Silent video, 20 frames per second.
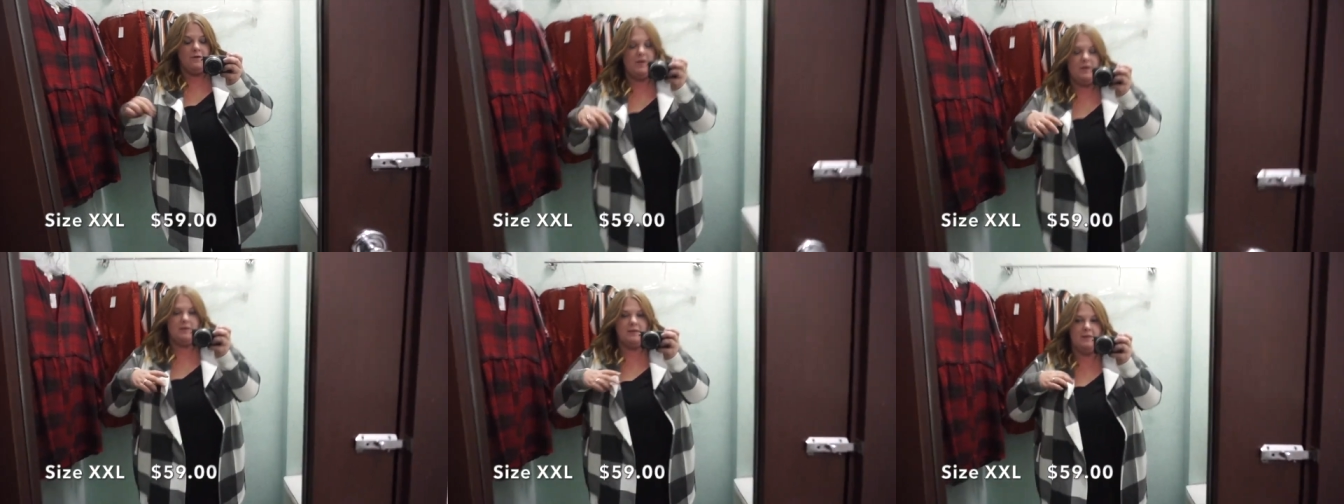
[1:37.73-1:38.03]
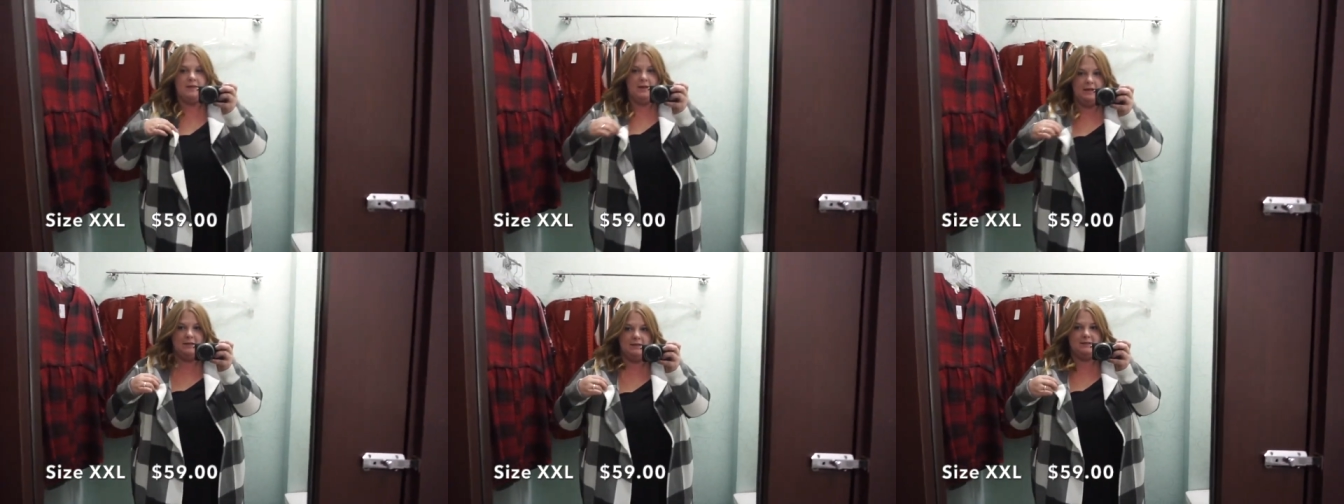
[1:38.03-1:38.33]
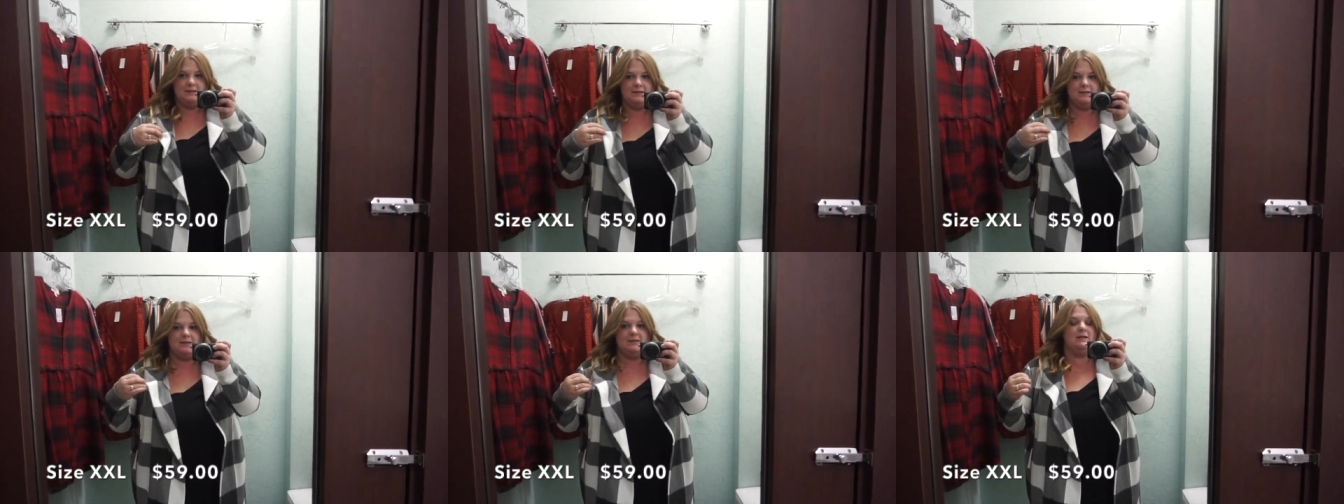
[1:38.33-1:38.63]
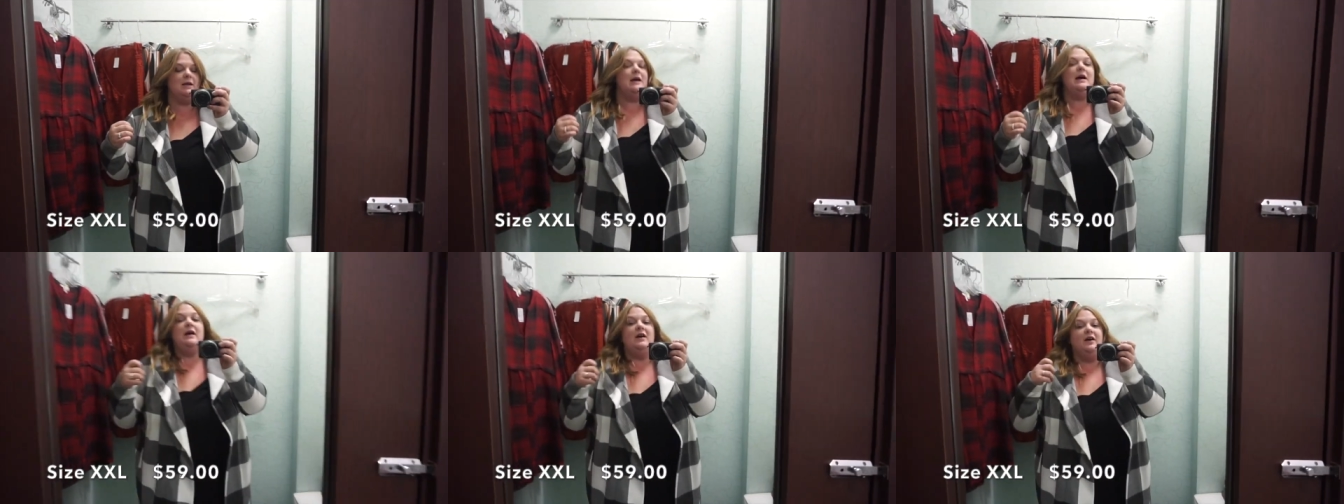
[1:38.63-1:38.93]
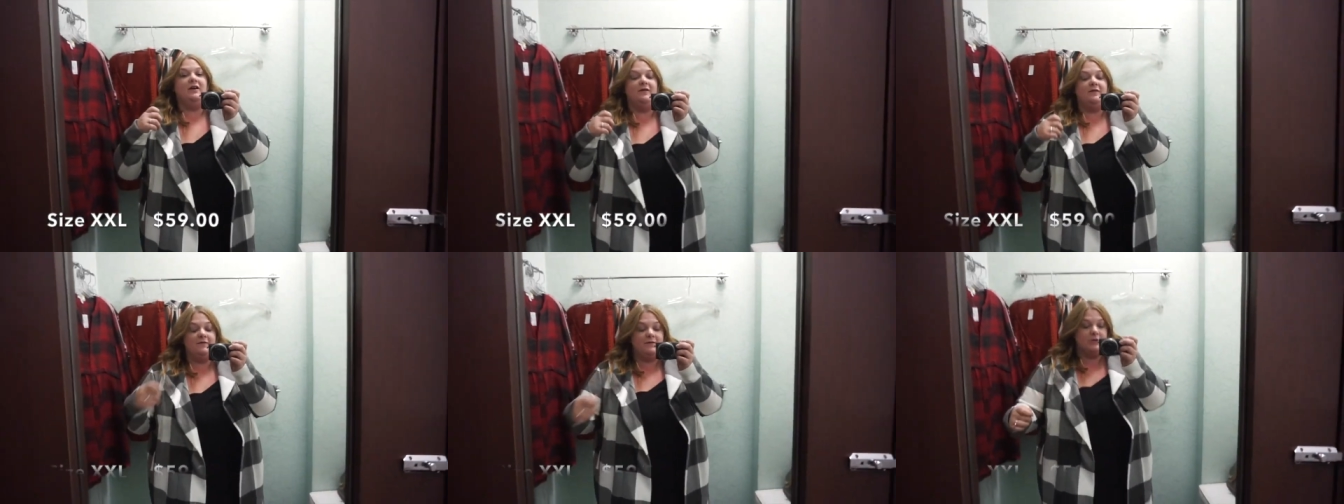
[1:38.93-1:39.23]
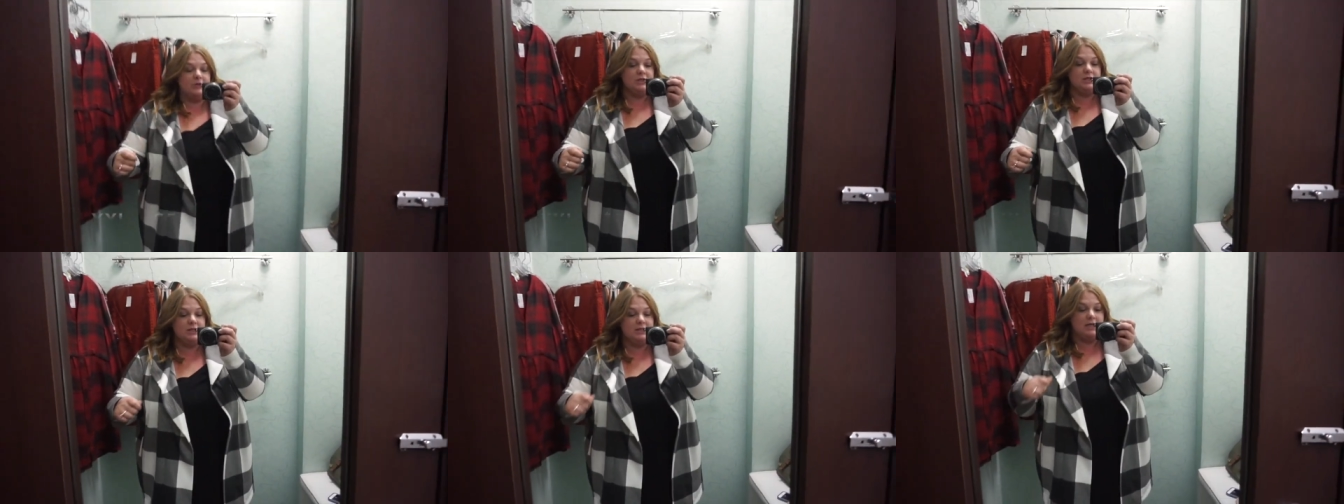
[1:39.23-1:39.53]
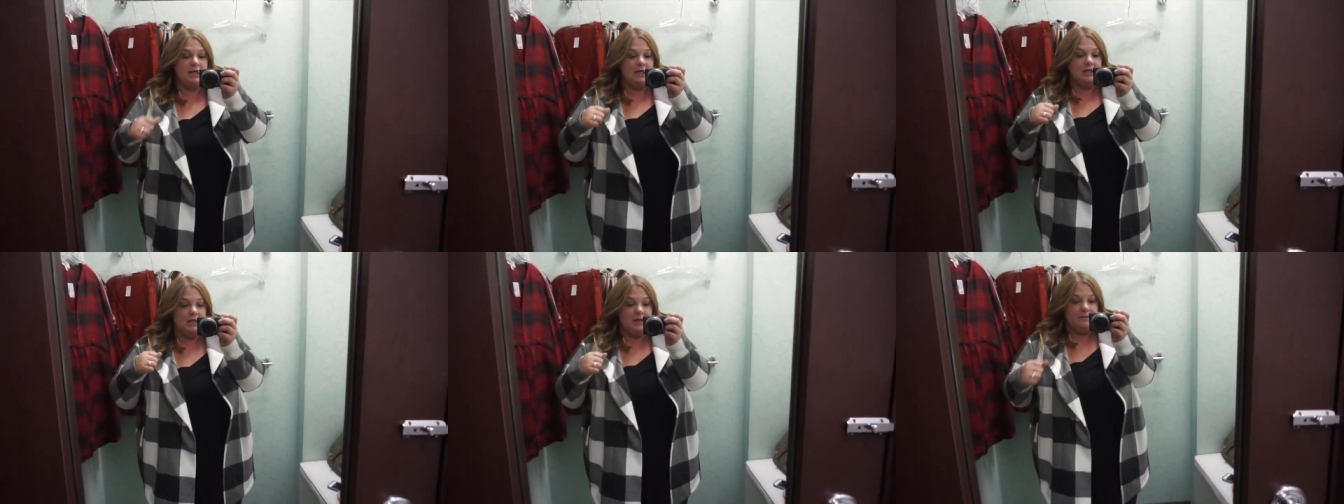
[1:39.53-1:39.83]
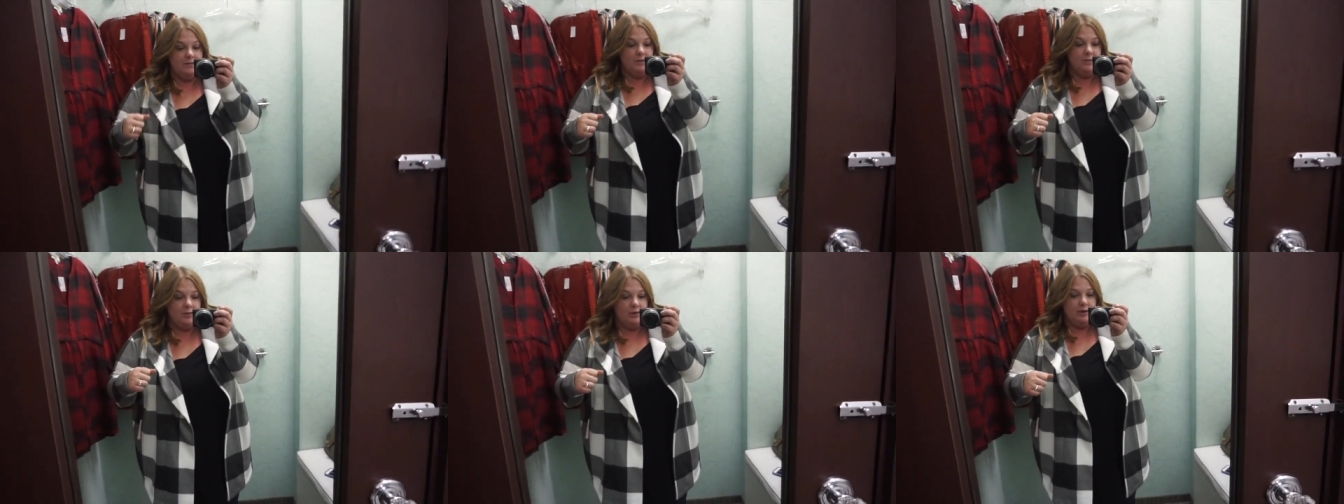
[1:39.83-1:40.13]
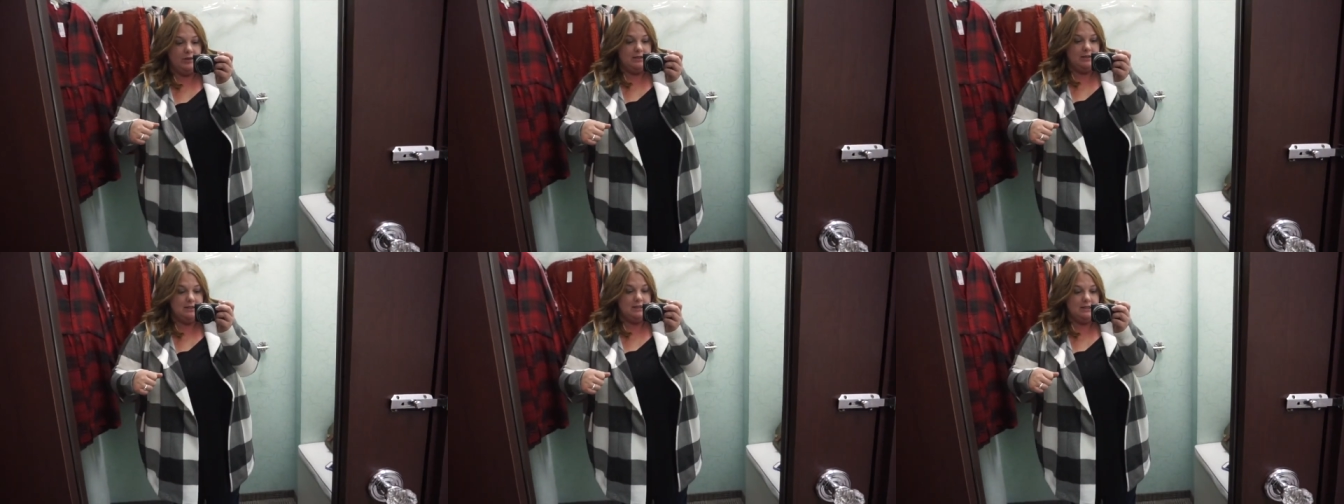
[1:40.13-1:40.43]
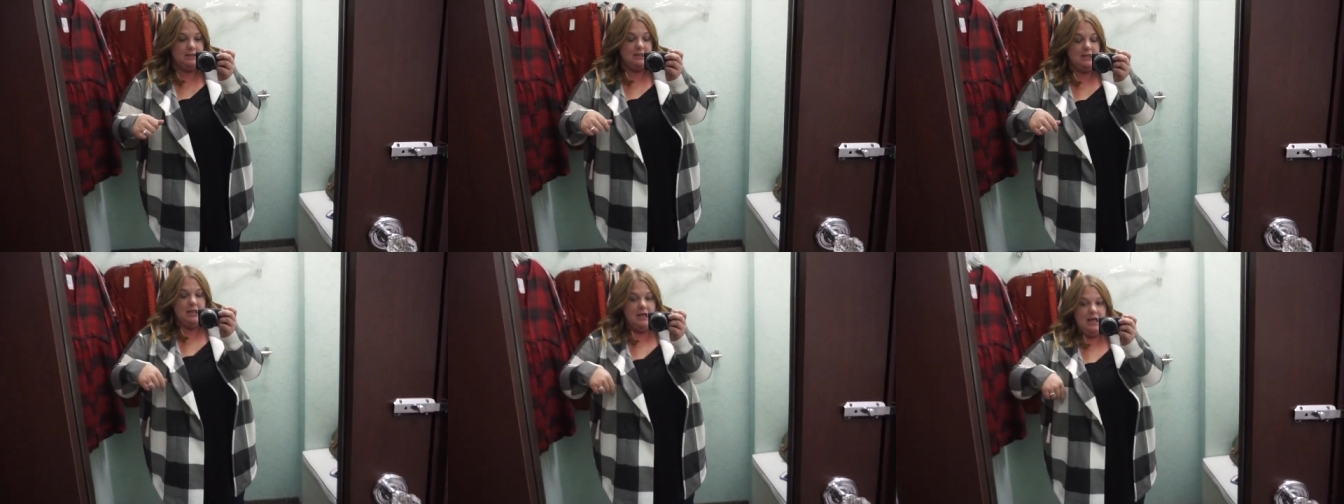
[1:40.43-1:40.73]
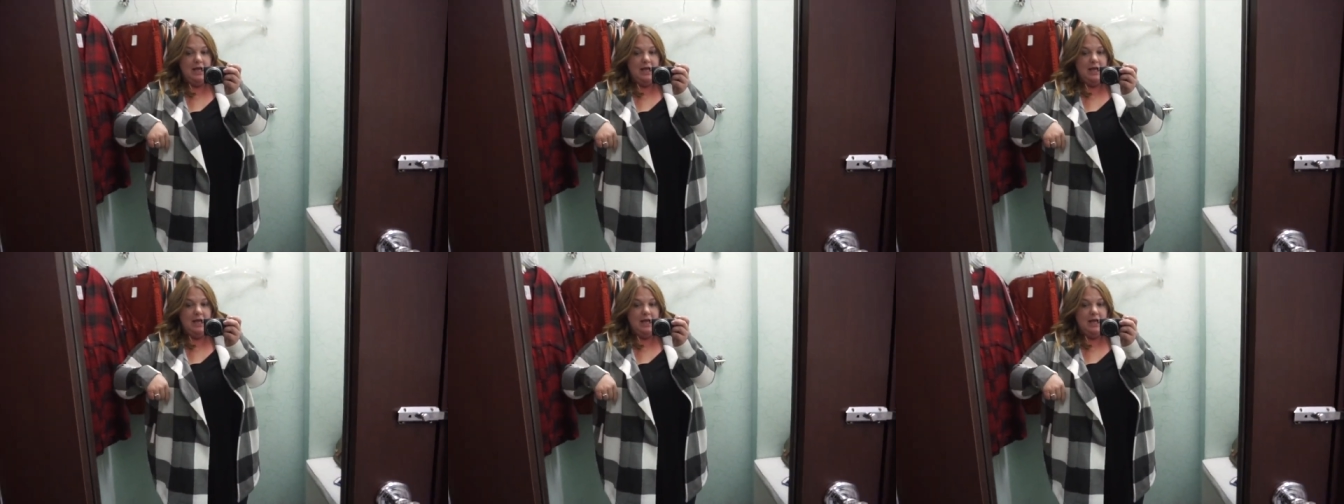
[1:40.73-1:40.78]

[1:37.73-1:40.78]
this. First, I love the print.